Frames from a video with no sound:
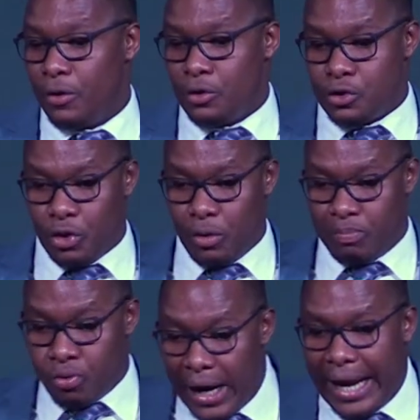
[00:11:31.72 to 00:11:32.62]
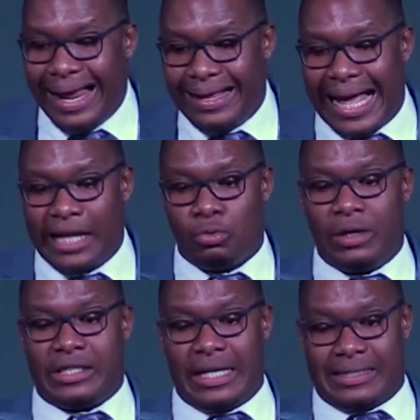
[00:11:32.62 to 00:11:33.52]
So you bring that
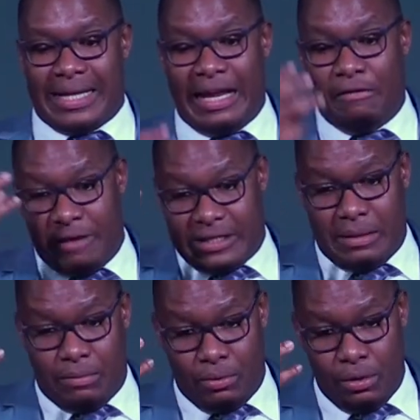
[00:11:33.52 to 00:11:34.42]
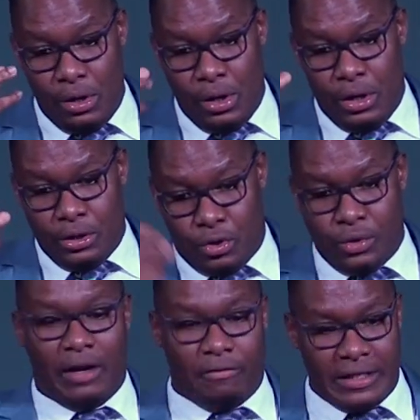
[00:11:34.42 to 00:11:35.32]
which is invisible to
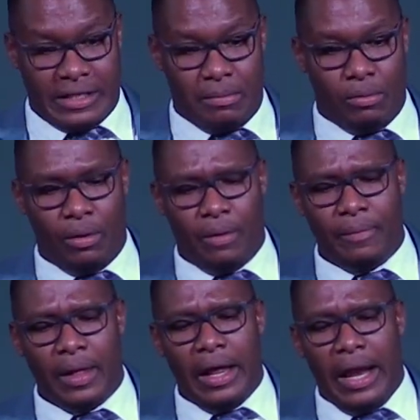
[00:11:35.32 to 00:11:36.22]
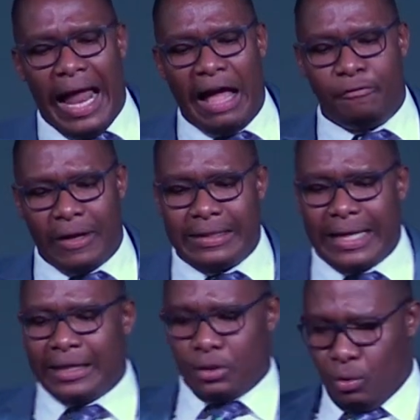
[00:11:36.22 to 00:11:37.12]
the visible. Life and
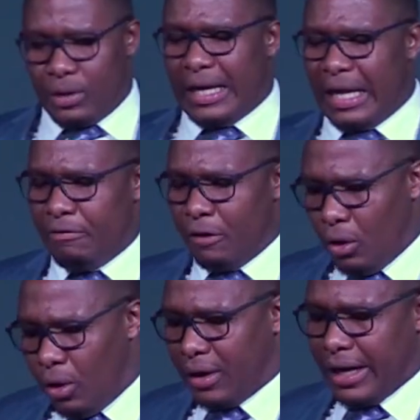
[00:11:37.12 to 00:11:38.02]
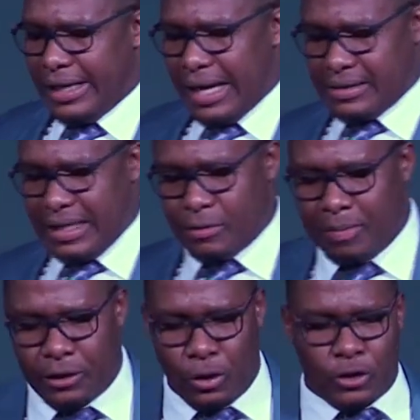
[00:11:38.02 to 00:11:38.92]
death, good and evil already exist,
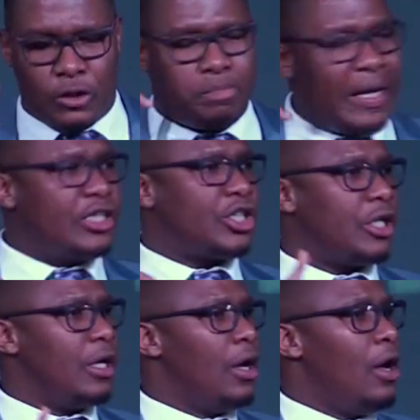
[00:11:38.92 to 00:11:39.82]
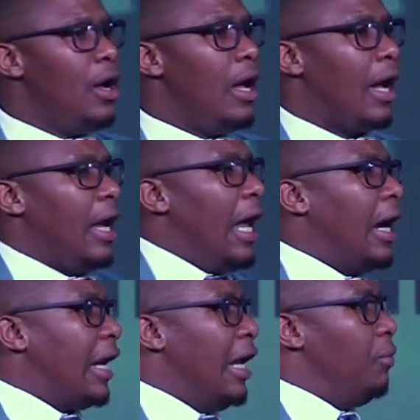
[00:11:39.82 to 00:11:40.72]
but your speech can
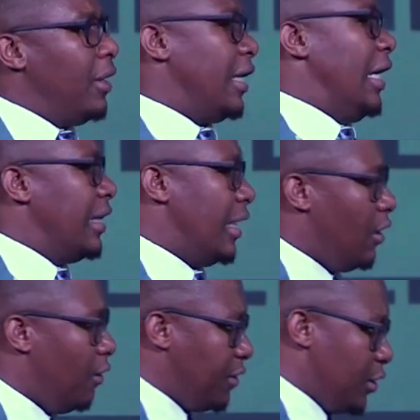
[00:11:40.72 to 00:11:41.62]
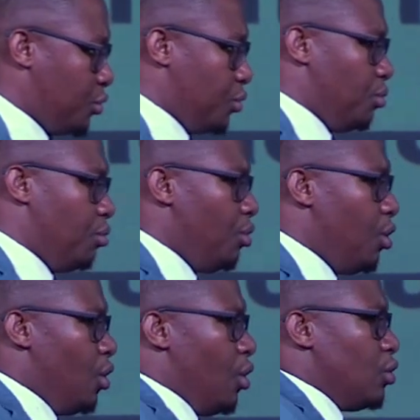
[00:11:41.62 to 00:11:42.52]
agree with either of the two.
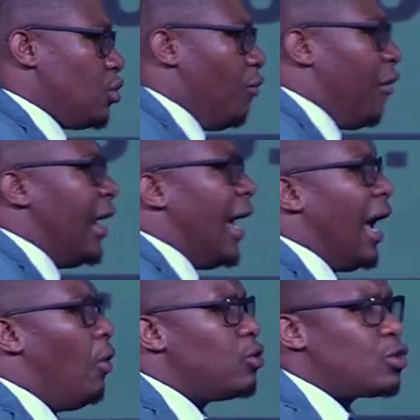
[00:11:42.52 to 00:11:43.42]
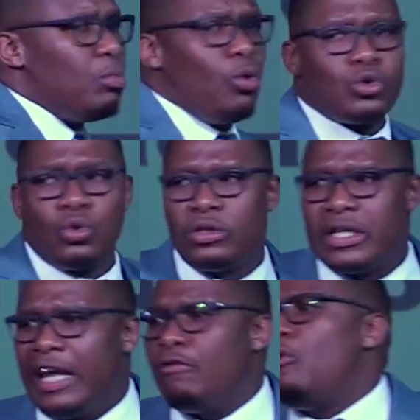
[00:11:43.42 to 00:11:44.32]
So vaneke uzibuza
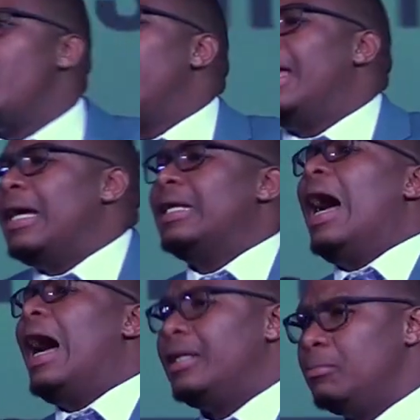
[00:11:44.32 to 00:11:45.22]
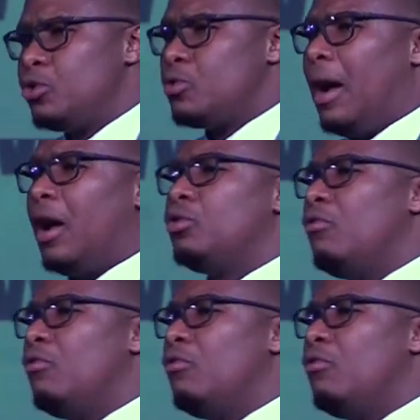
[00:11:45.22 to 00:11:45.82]
ukuthi ngivumelana nani? Buza uma kanti